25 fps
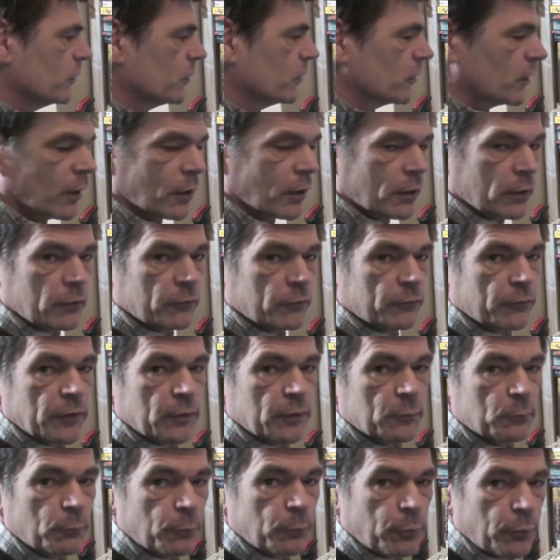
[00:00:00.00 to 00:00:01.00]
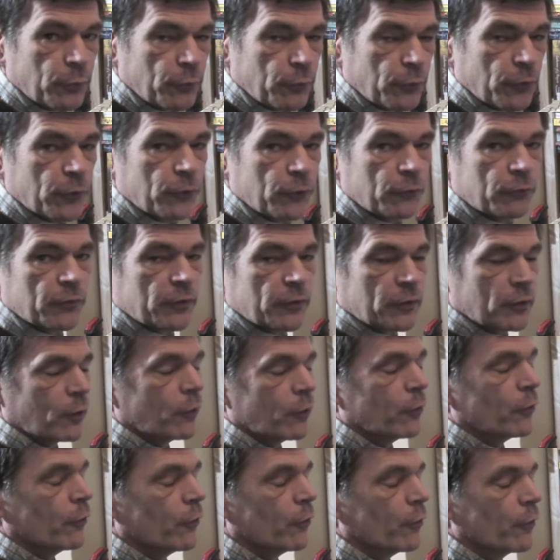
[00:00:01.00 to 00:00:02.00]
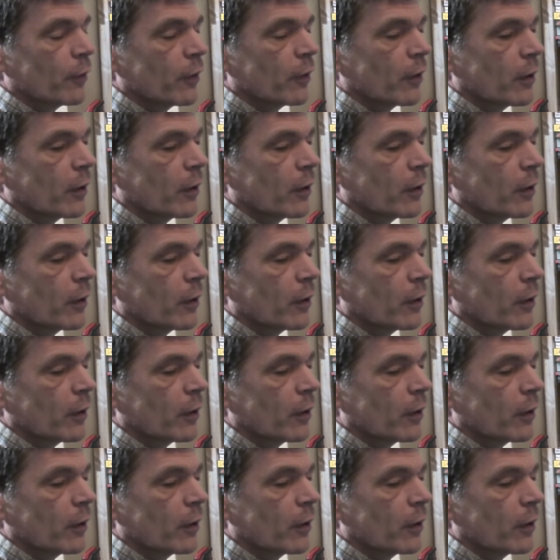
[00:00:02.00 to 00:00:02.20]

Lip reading: kind of improve it or